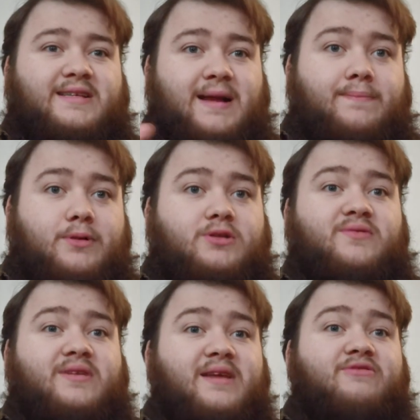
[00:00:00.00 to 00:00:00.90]
examples
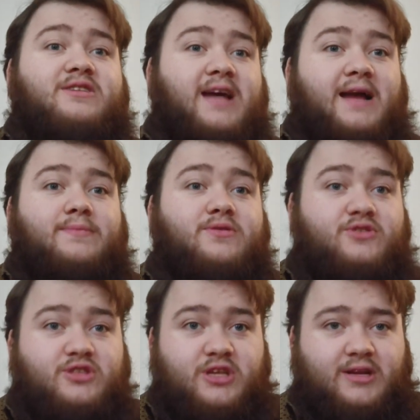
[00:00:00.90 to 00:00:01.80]
of different types of
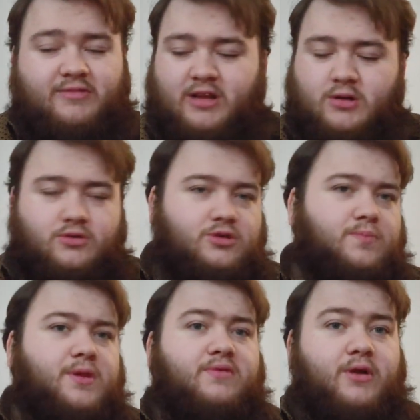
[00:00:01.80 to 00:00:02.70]
cigarillos.
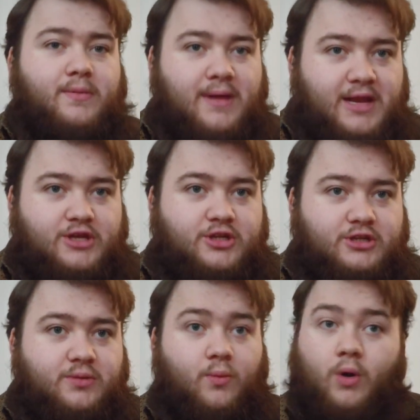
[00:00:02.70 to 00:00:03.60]
You've got your
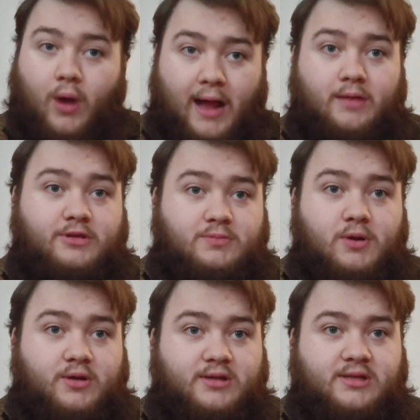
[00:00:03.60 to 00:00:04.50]
miniatures, what I'll be
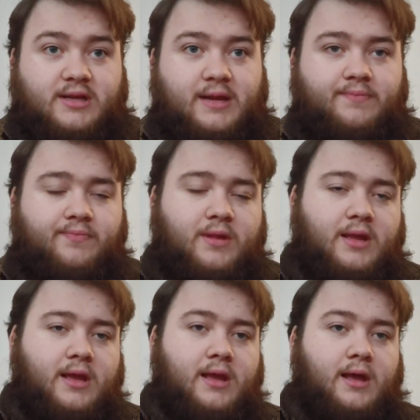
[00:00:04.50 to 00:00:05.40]
smoking today,
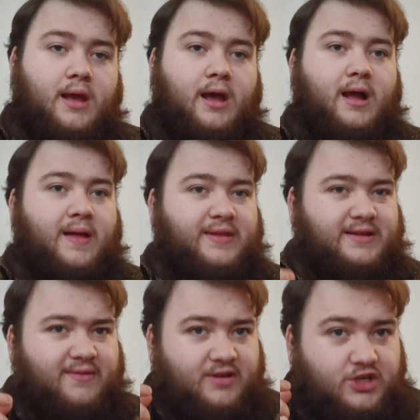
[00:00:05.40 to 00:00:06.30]
and
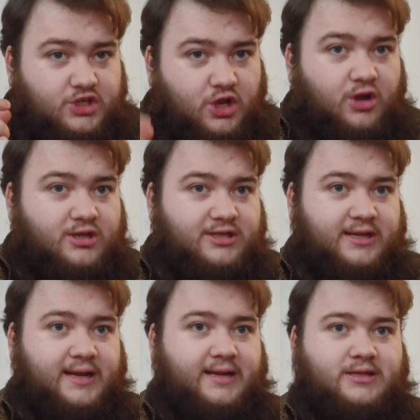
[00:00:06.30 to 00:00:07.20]
these are very short
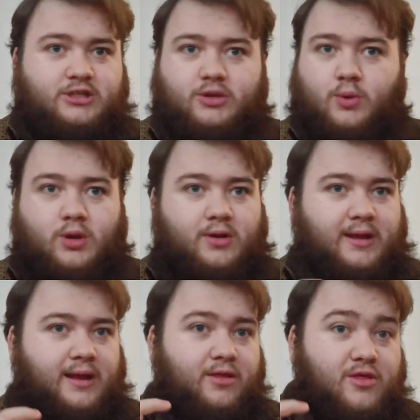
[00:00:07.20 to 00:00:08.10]
cigars. You are
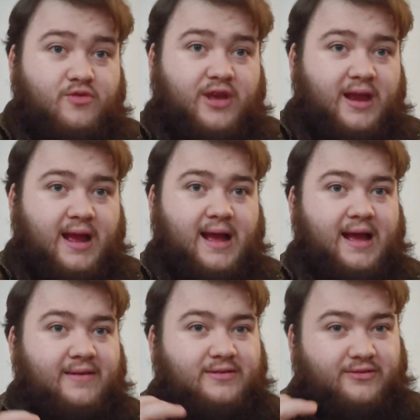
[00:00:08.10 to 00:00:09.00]
looking at
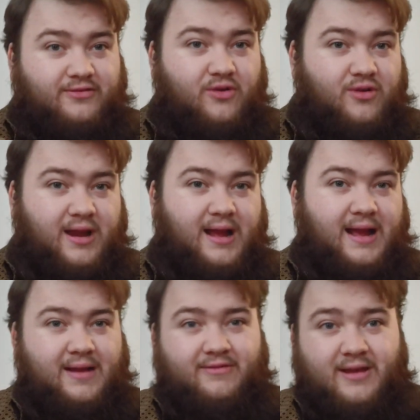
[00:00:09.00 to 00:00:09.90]
3.5 to
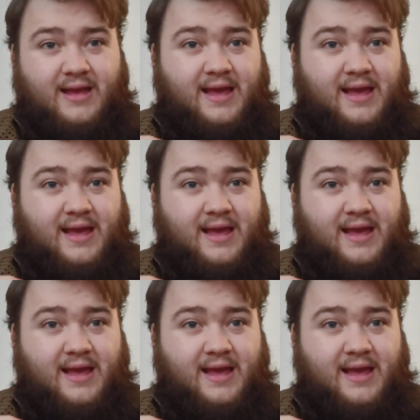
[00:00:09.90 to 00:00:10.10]
4.5